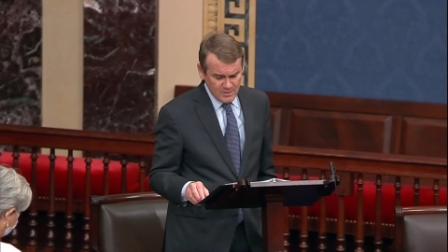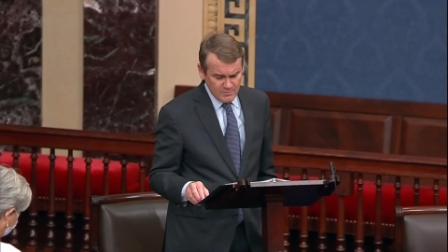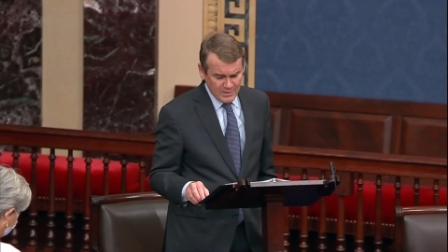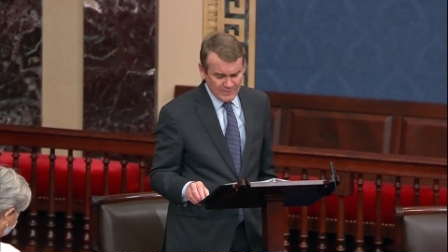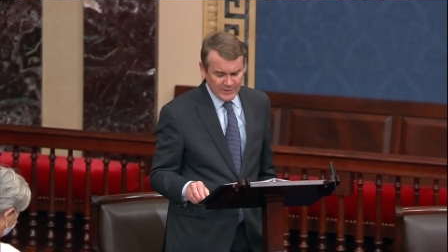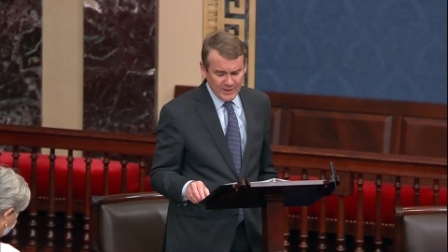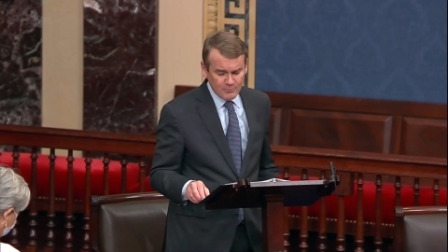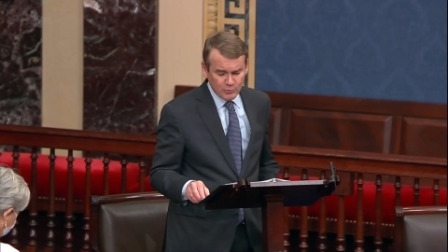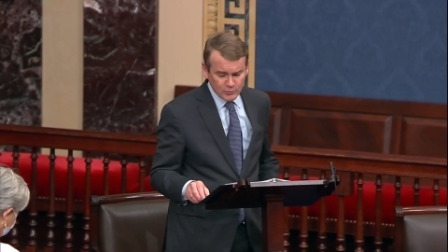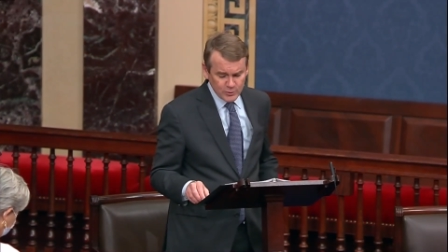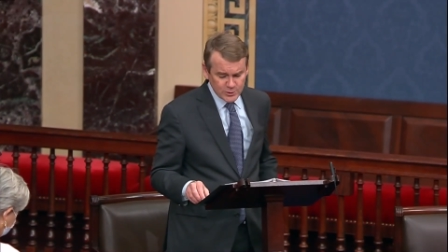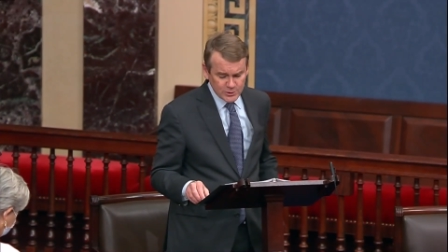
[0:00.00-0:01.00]
Methane
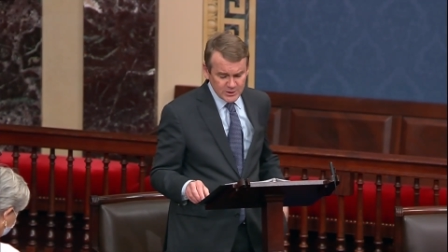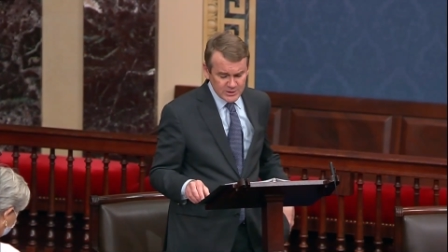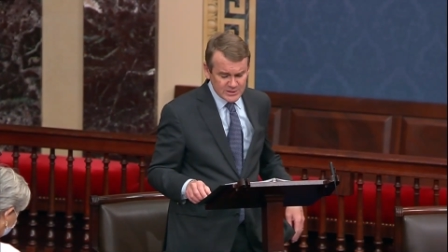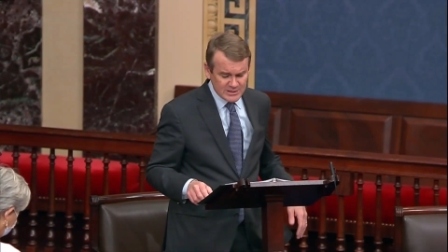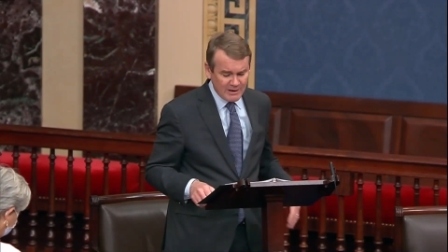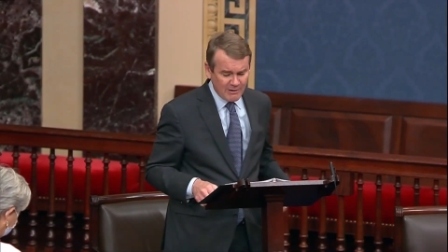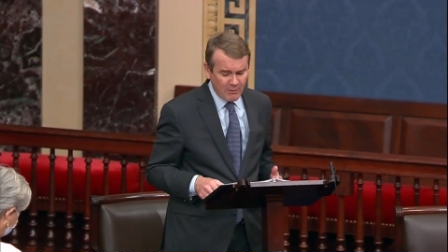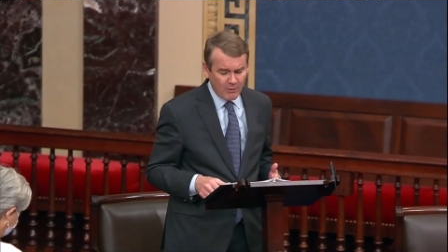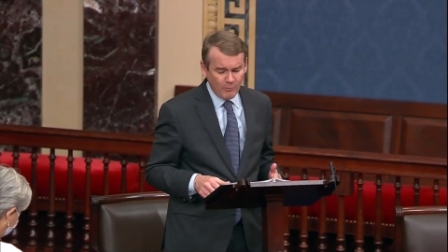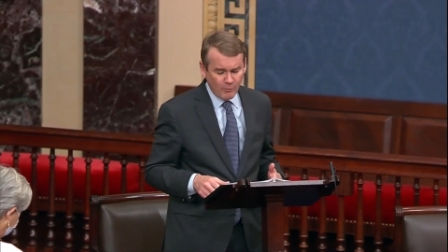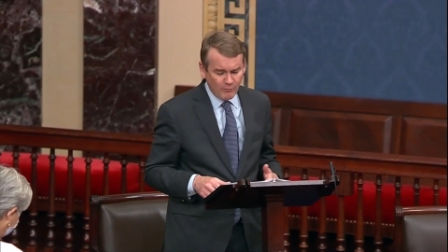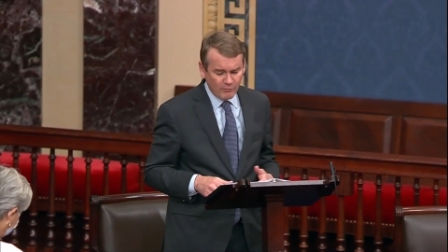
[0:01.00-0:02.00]
pollution is
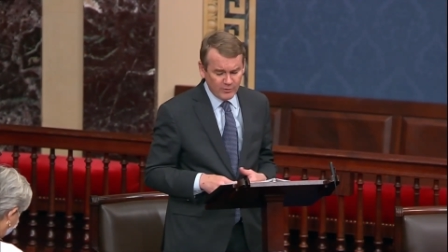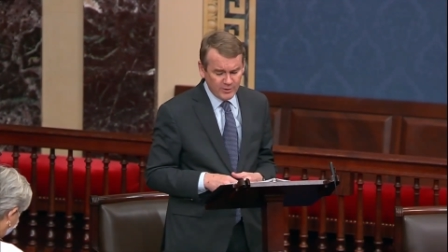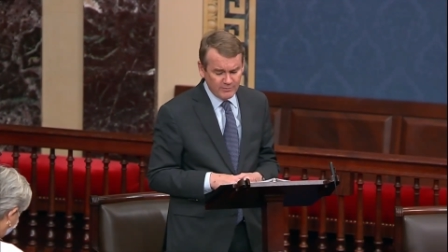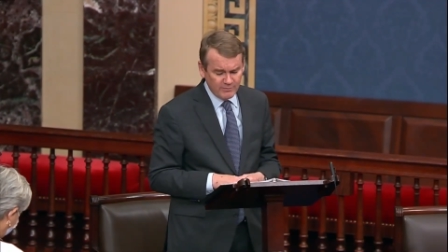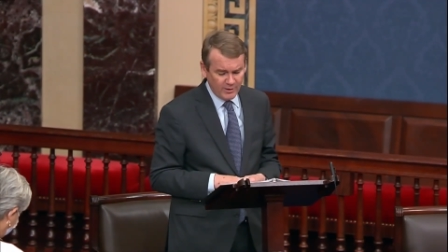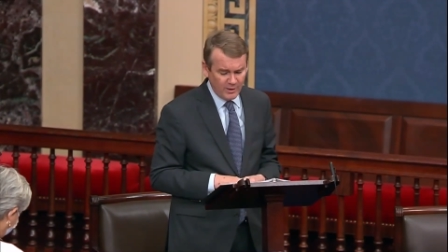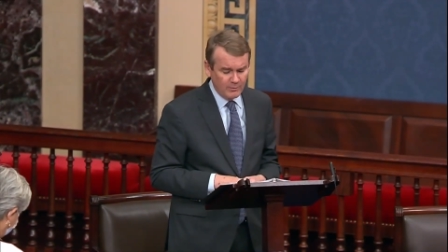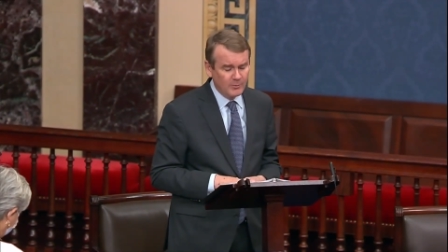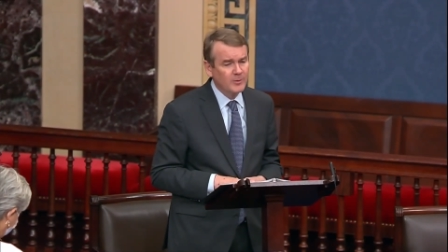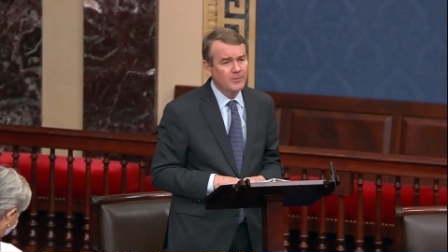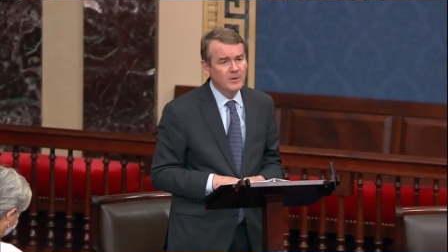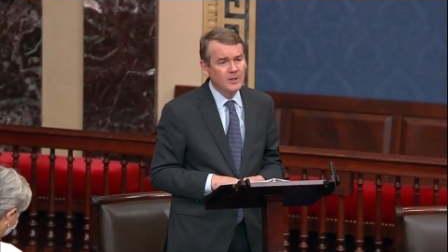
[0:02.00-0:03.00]
terrible for the environment